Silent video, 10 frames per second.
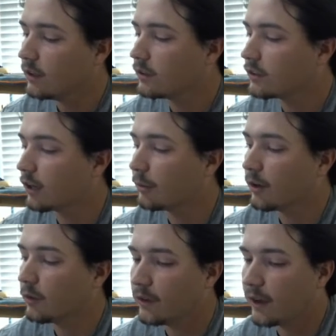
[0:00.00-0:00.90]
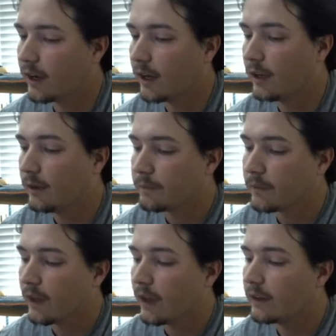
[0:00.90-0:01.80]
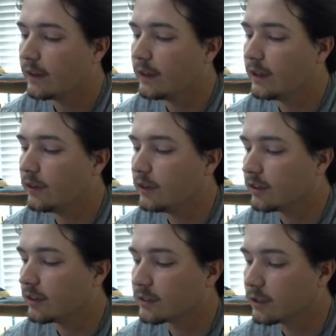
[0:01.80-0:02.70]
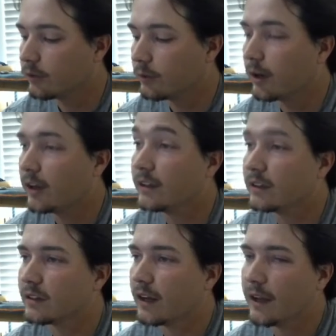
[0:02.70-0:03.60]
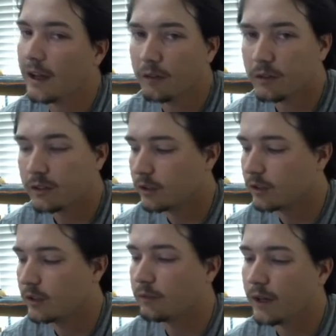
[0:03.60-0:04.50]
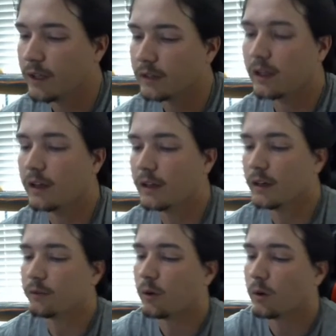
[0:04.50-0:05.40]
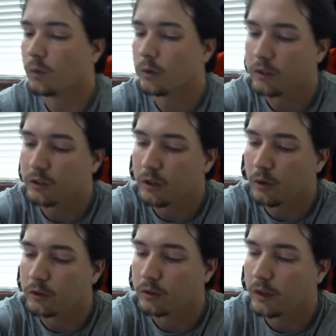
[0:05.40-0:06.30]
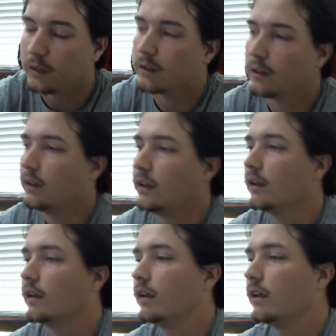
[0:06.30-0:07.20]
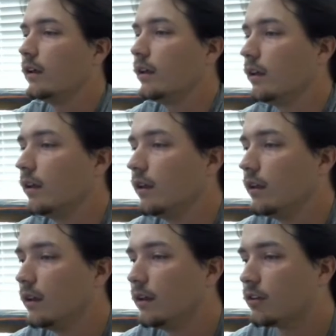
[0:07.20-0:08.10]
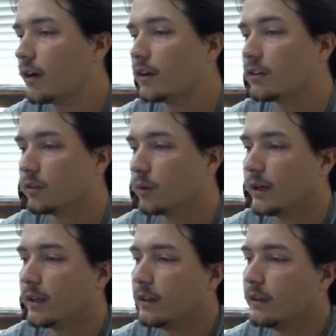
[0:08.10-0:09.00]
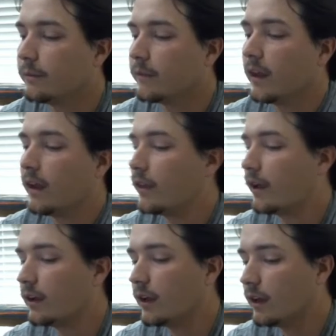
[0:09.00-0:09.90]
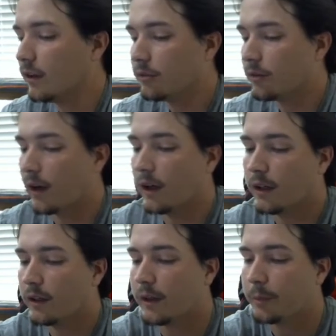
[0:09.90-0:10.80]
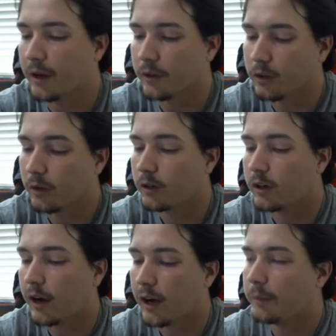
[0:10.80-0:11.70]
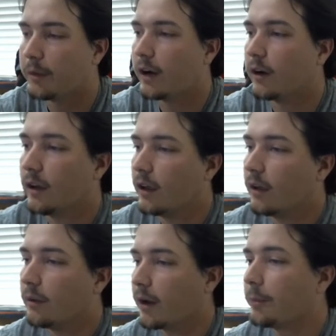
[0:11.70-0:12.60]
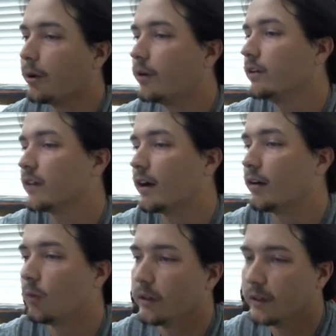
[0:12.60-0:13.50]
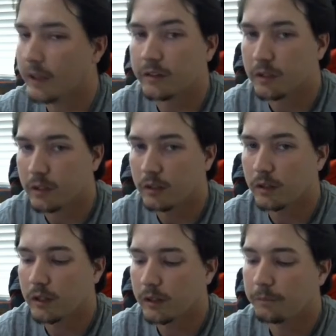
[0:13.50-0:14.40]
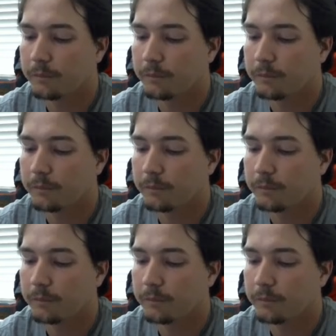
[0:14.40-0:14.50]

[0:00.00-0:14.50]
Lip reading: Starmon would die, and the Jet Sophimon does not have a security effect, and therefore will just go straight to the trash as well. That battle's over. My opponent is now at one less security.